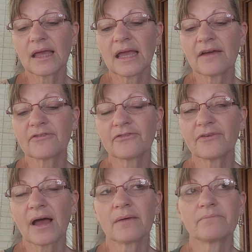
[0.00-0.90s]
if
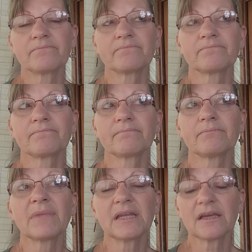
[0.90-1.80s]
um,
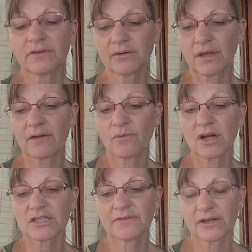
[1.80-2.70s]
many of you that have
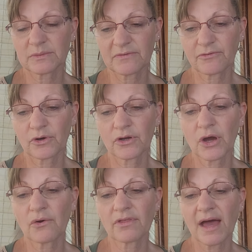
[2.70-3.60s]
watched the videos before
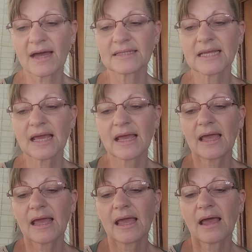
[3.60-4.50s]
know that
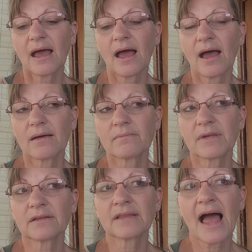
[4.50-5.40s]
um,
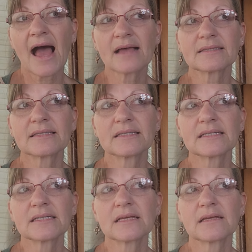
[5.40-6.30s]

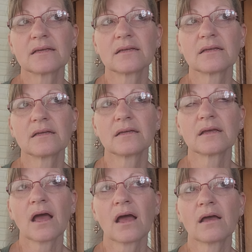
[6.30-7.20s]
last,
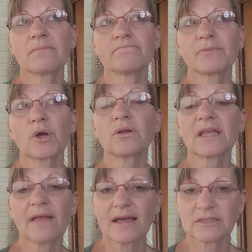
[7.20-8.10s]
um, early
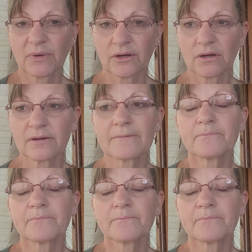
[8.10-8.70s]
last winter,